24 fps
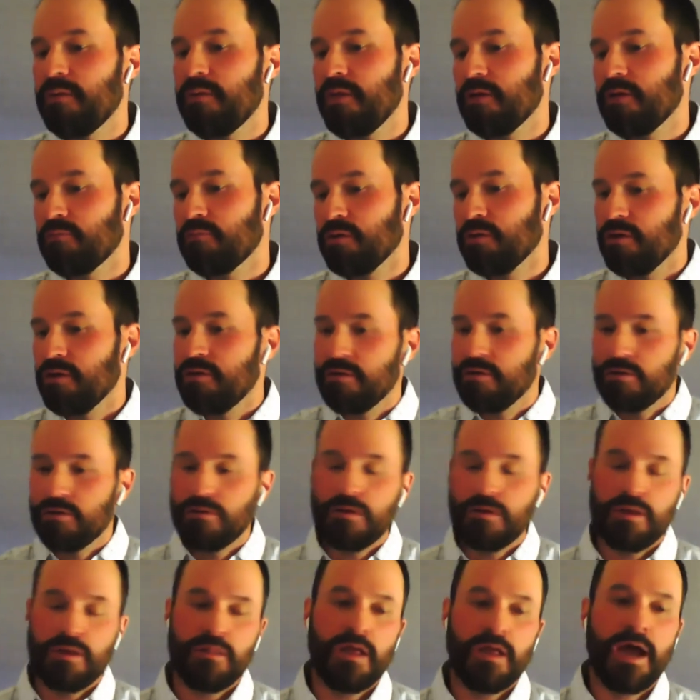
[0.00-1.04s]
And then really the
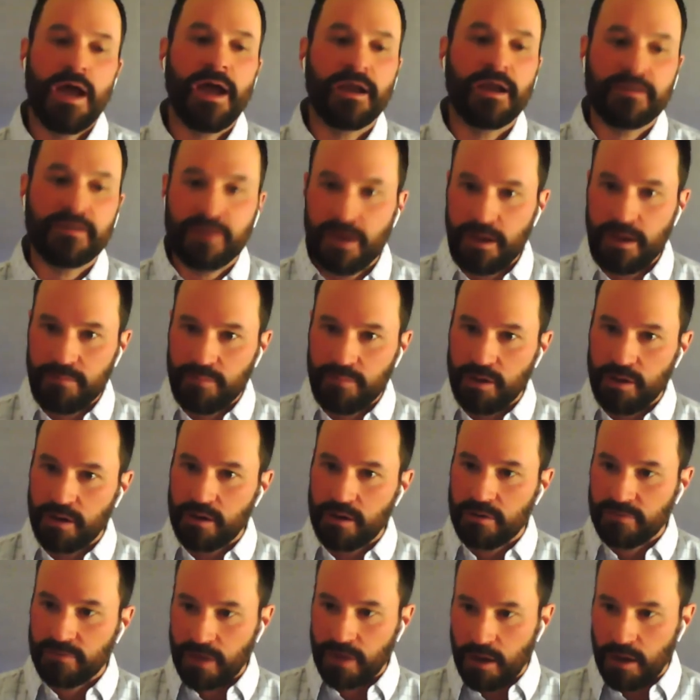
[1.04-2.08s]
only lag time
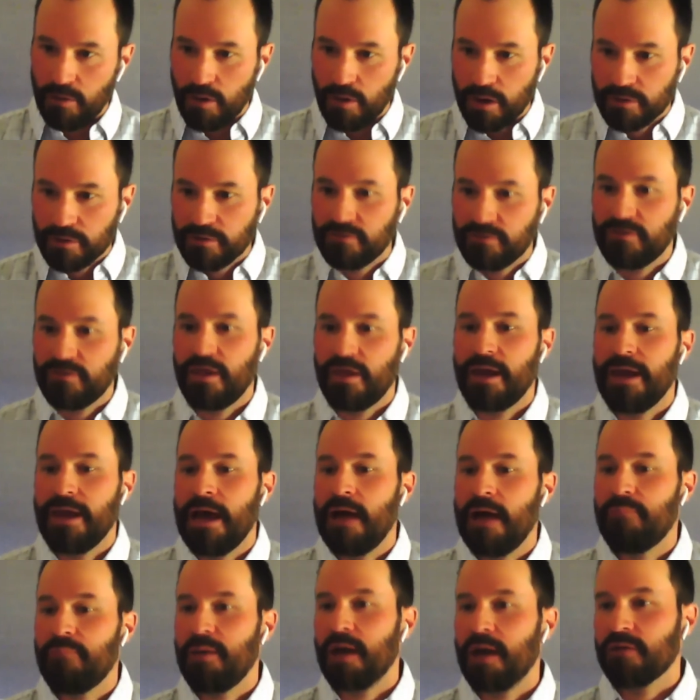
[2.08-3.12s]
there is how long does that
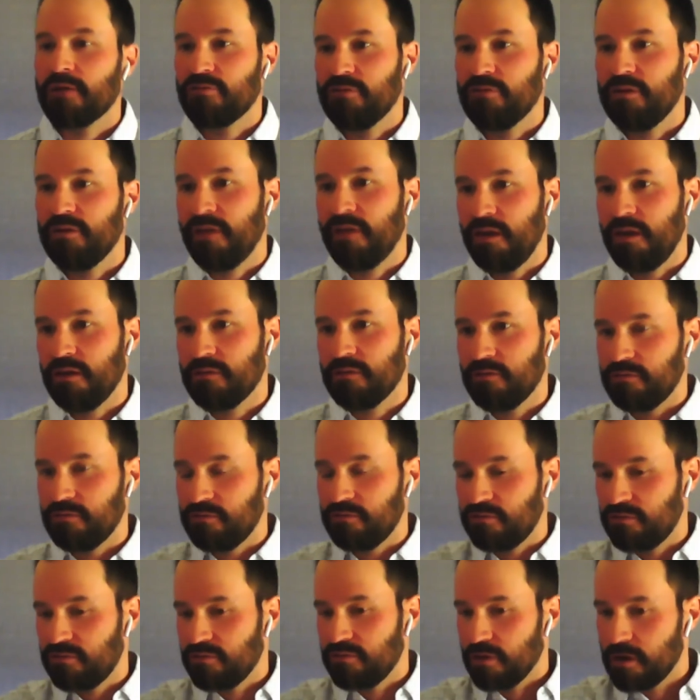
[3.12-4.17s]
app actually take to
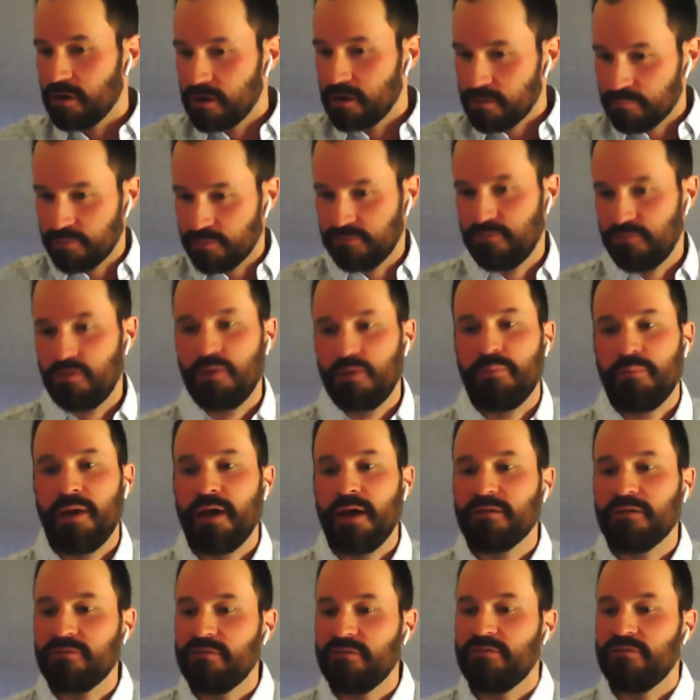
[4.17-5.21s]
start before it
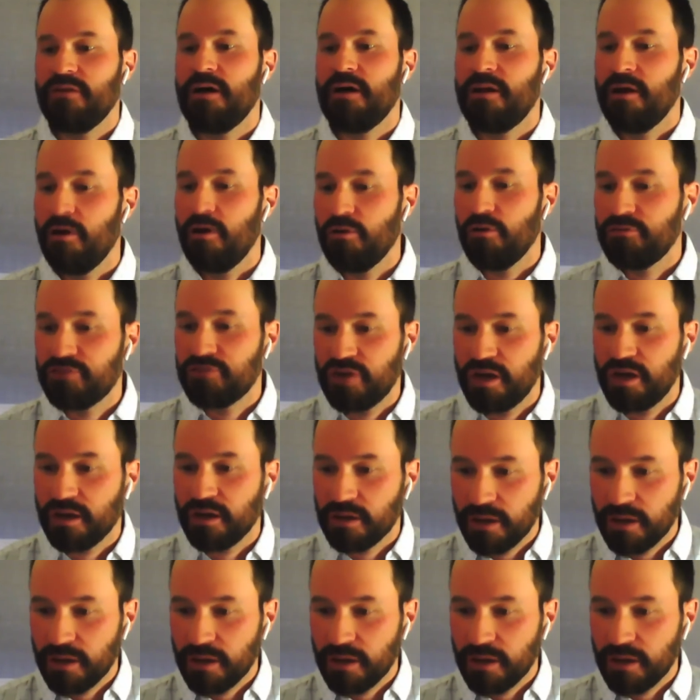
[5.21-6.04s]
passes that health check.